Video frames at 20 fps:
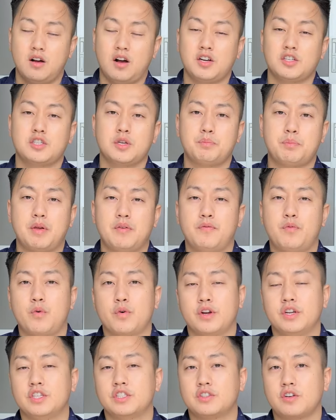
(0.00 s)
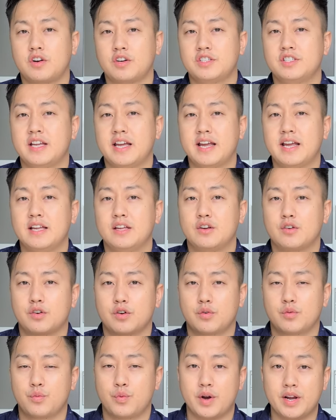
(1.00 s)
Also before you start taking your
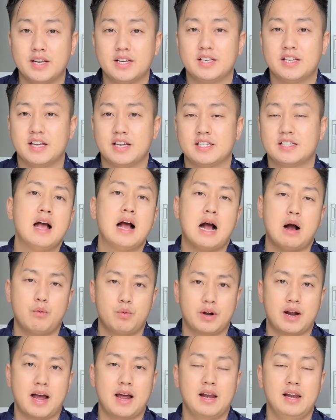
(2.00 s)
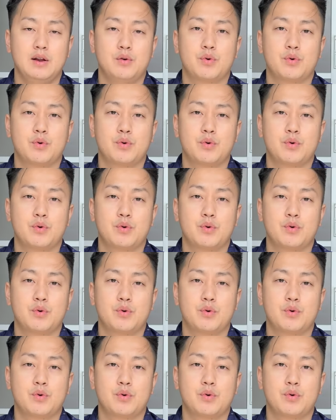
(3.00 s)
written test, I would highly